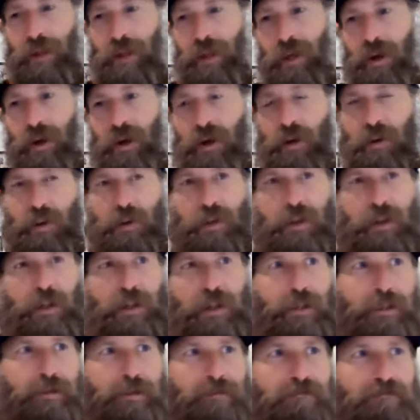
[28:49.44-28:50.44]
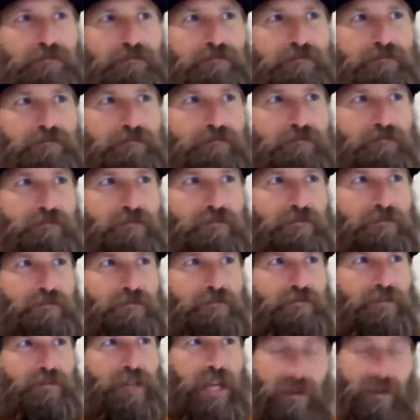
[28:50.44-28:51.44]
you know
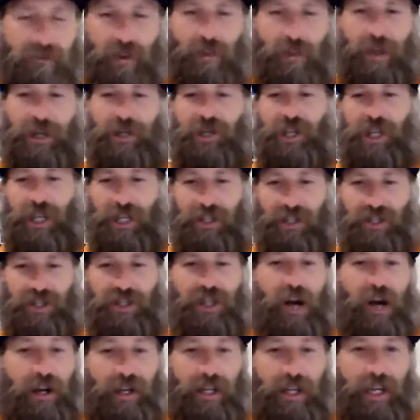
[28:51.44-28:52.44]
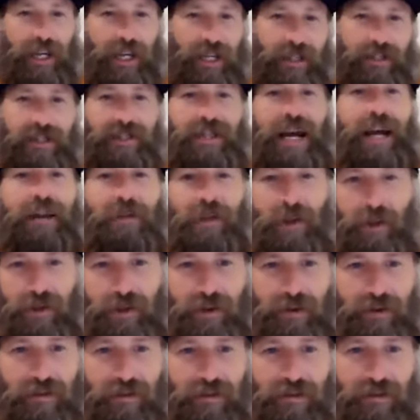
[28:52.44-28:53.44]
the information gets stuck and it gets siloed
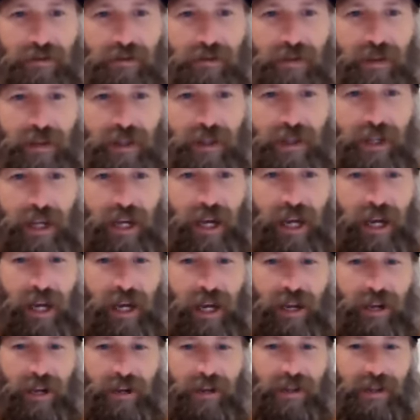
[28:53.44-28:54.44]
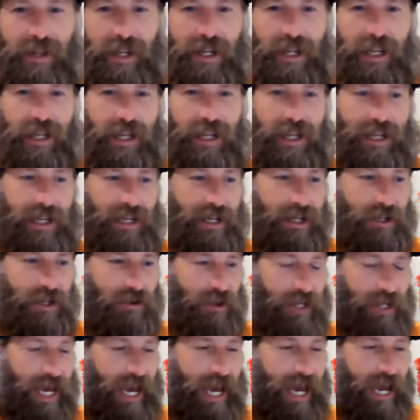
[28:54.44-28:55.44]
and
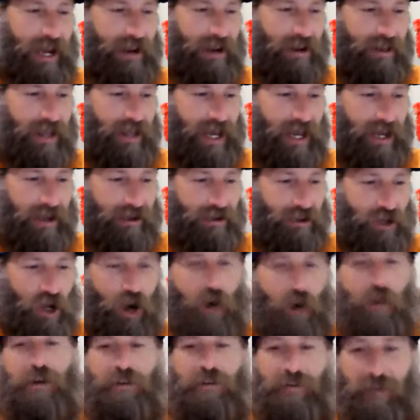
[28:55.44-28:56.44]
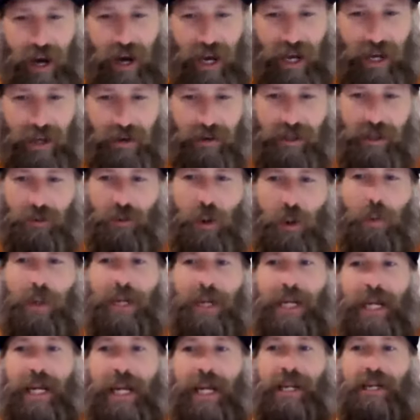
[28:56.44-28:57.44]
you can't then codify it because what
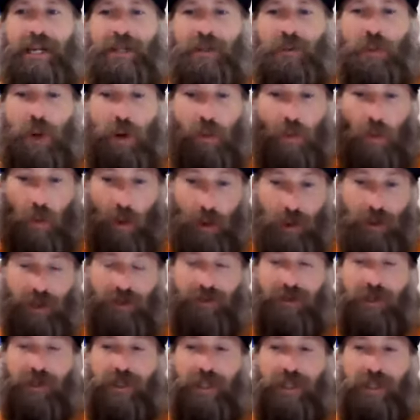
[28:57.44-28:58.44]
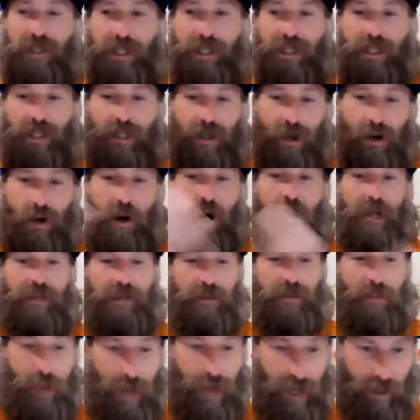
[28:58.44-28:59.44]
we need is what works for the ceo
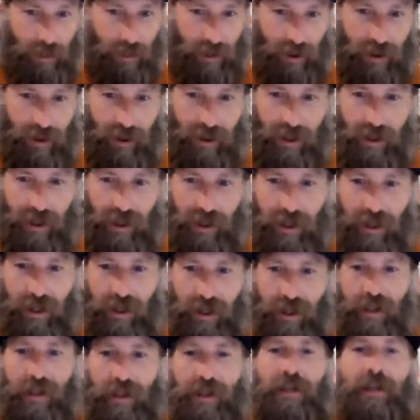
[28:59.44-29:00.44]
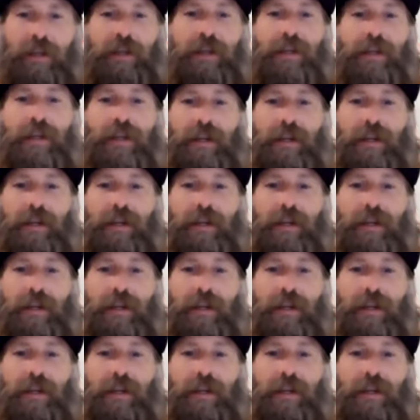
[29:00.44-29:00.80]
onto paper yes